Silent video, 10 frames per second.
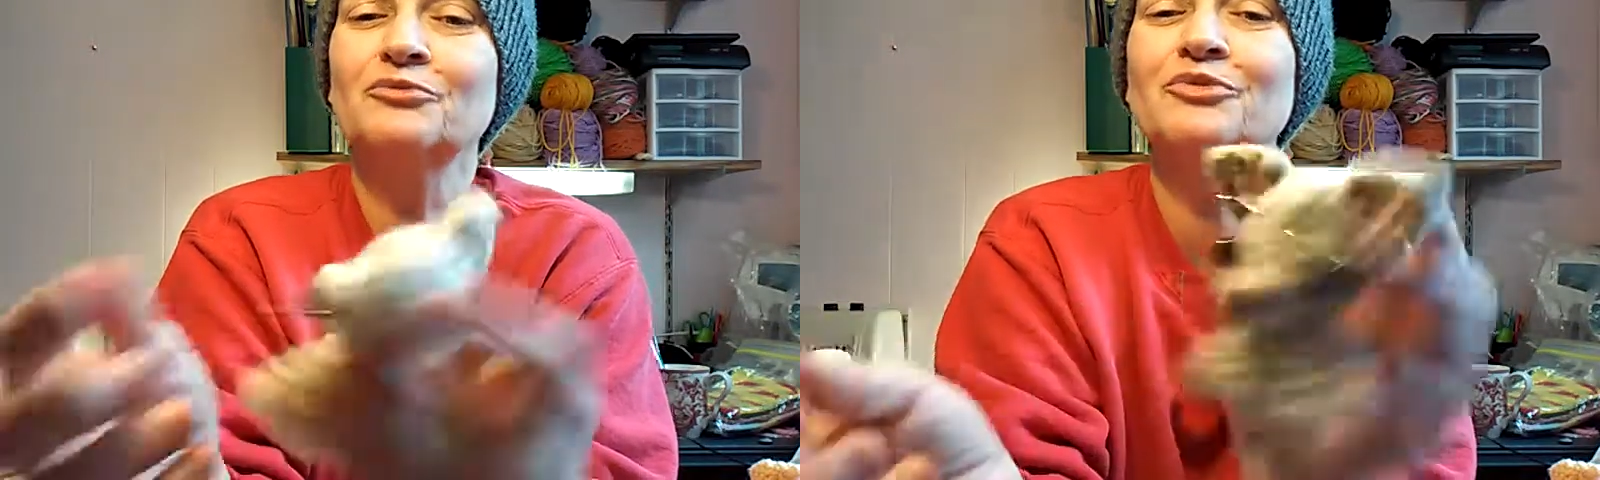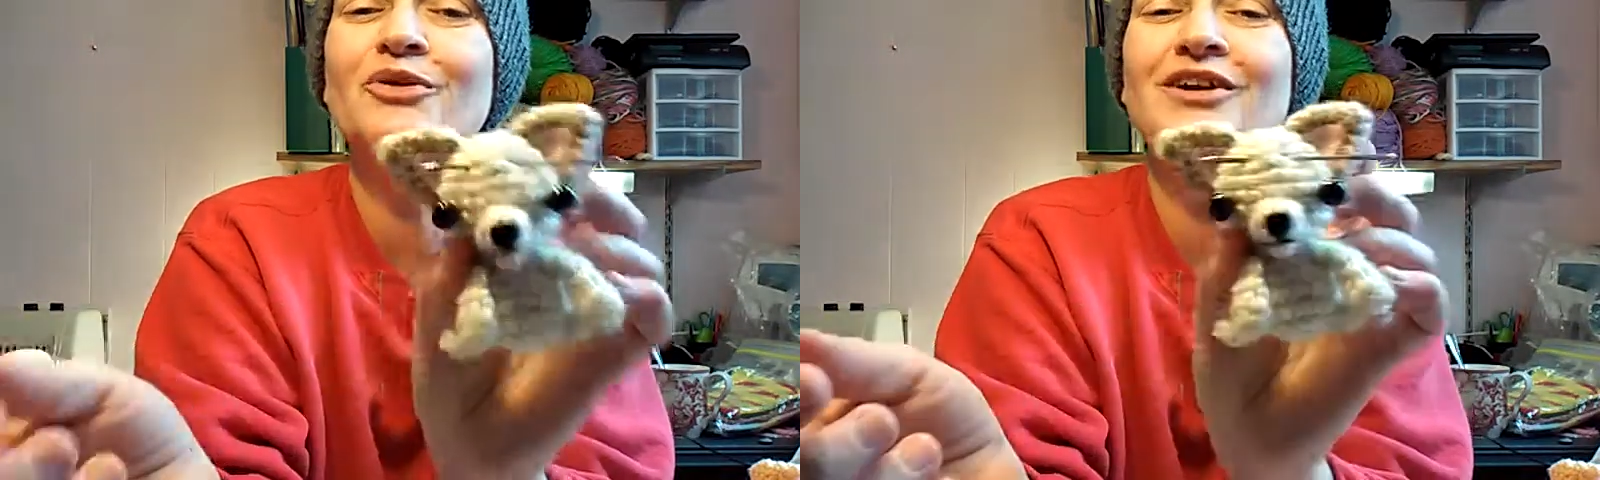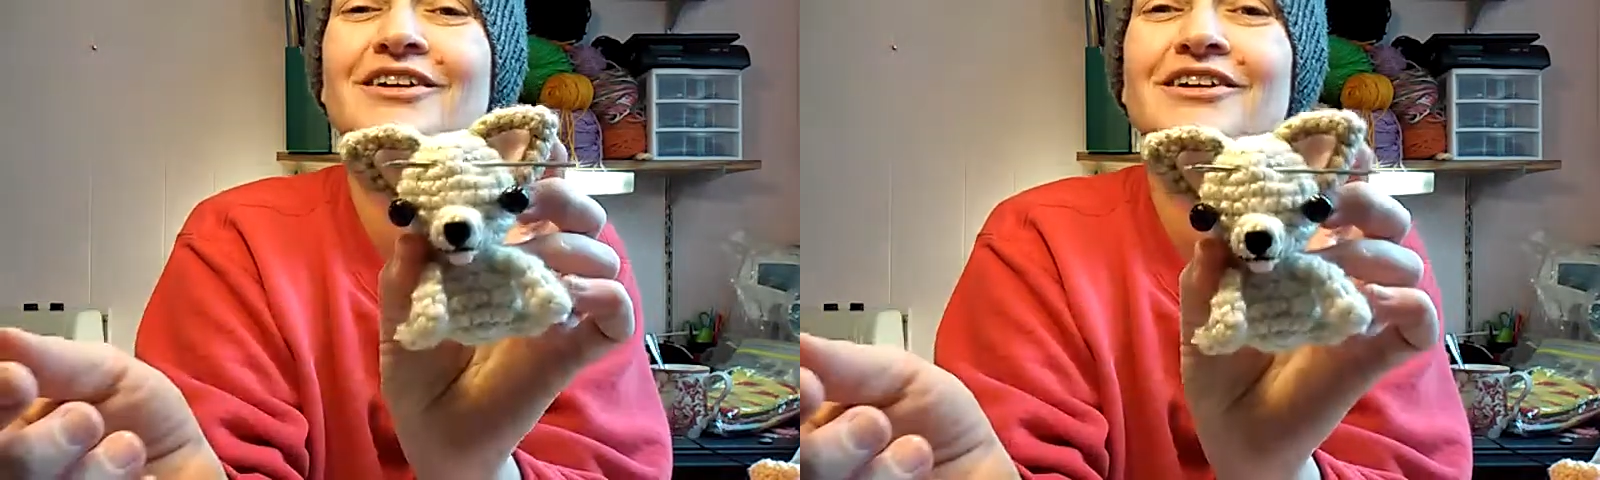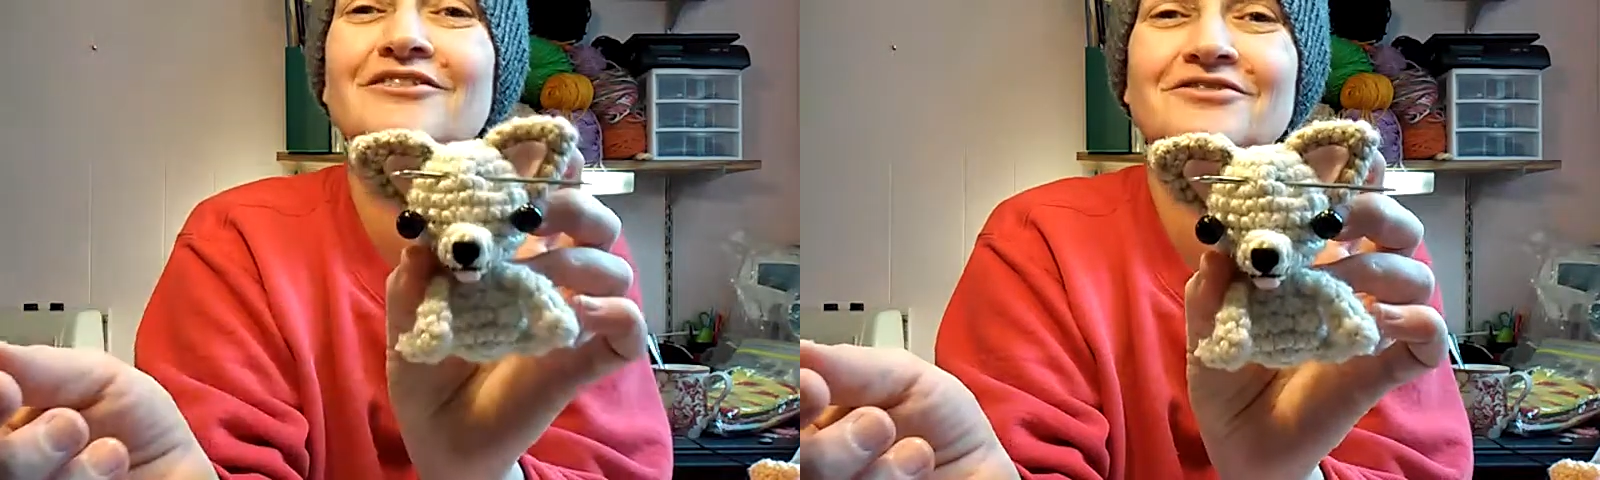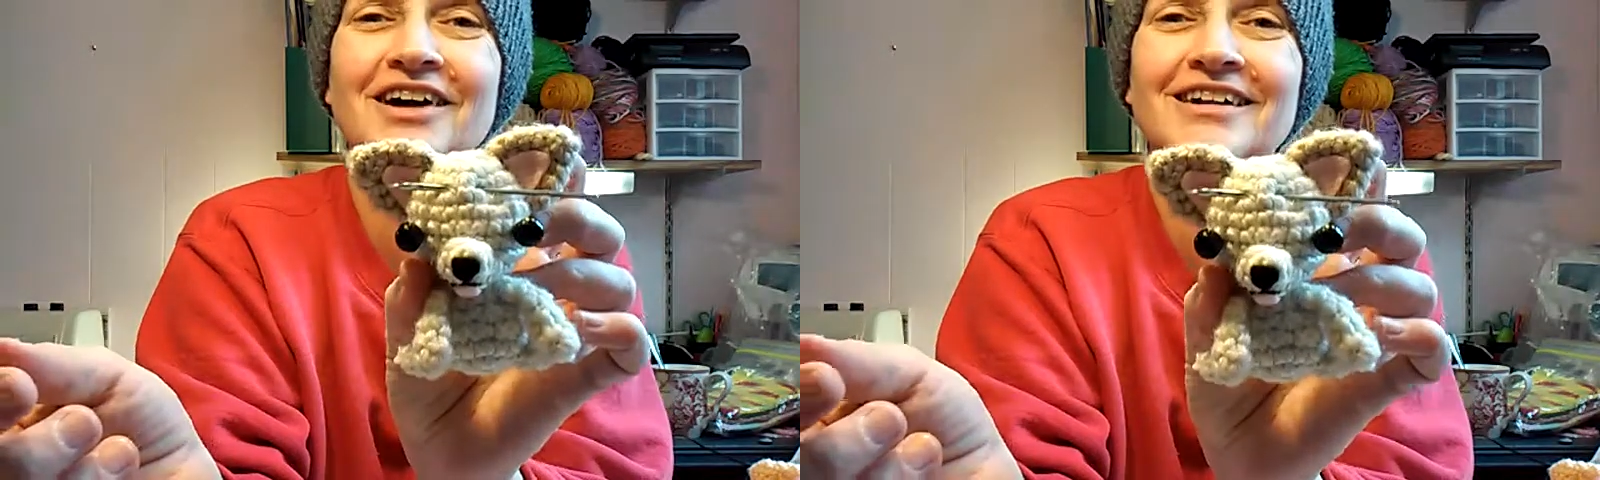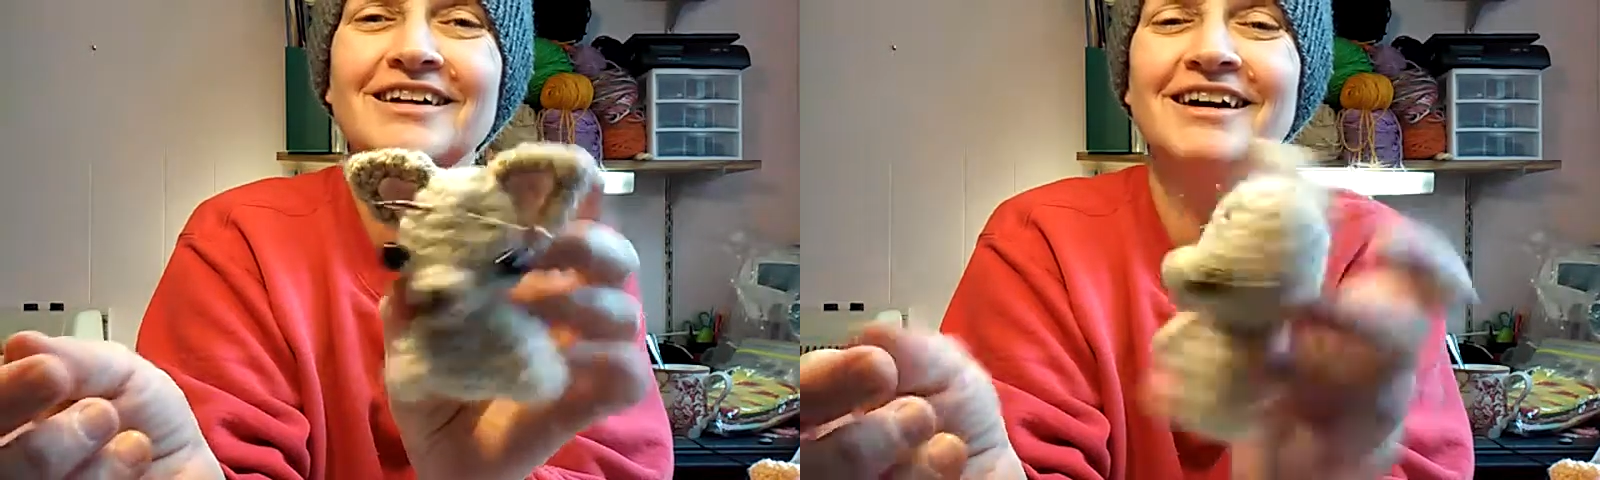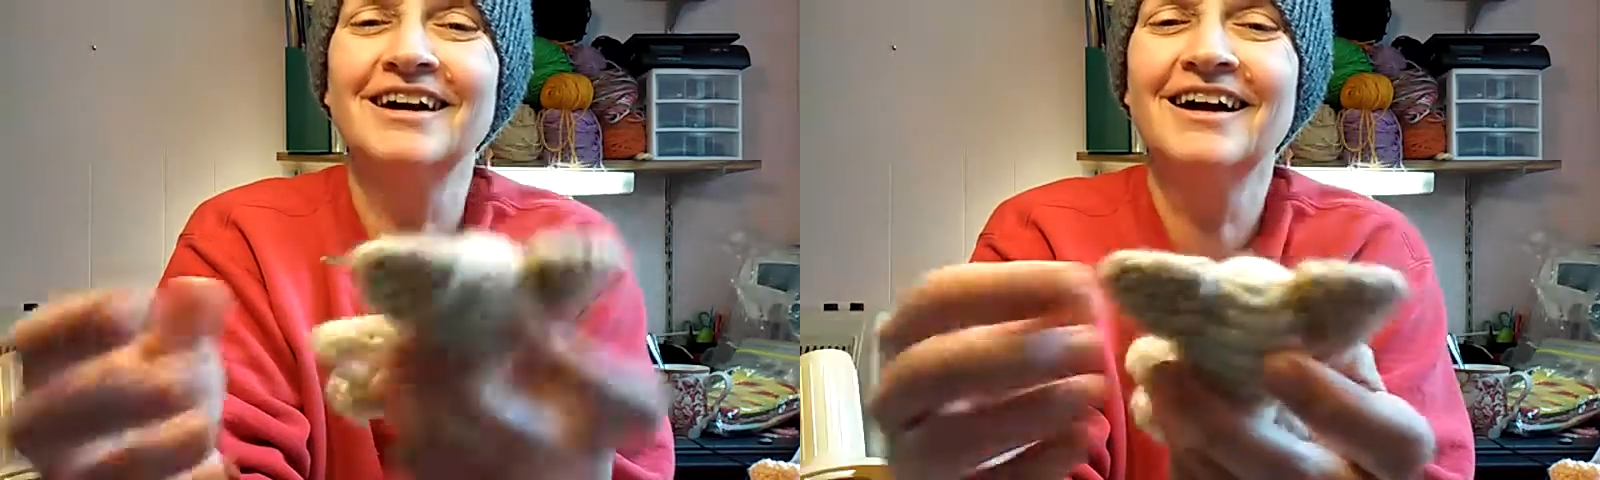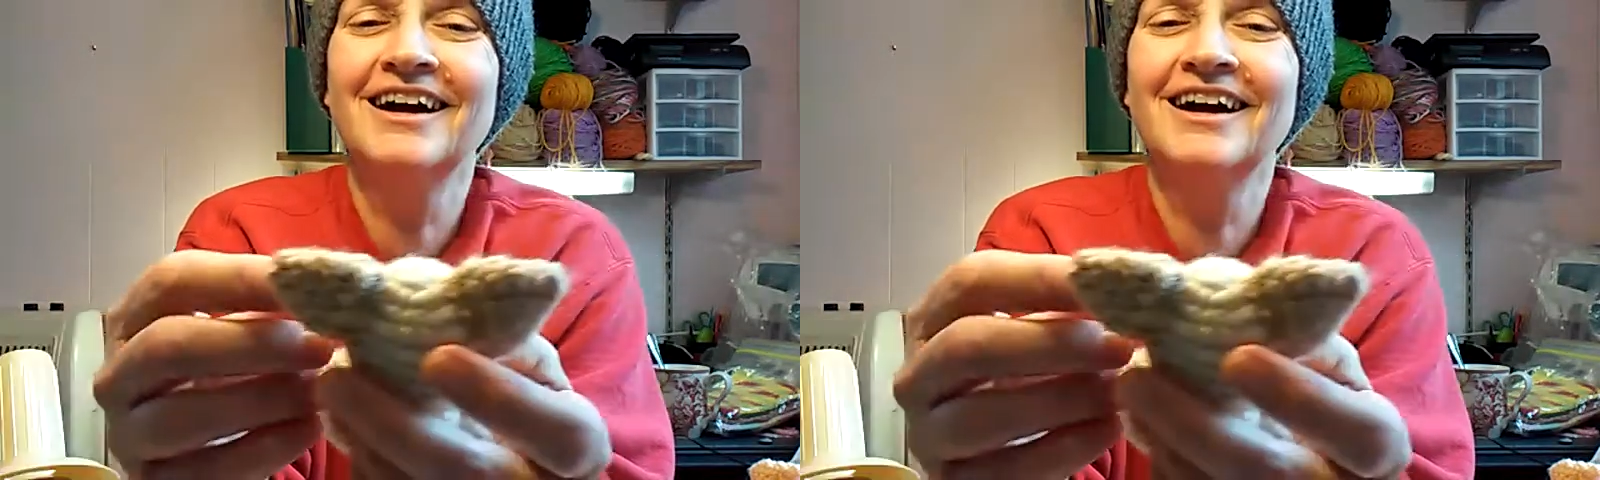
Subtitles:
Poor little fella.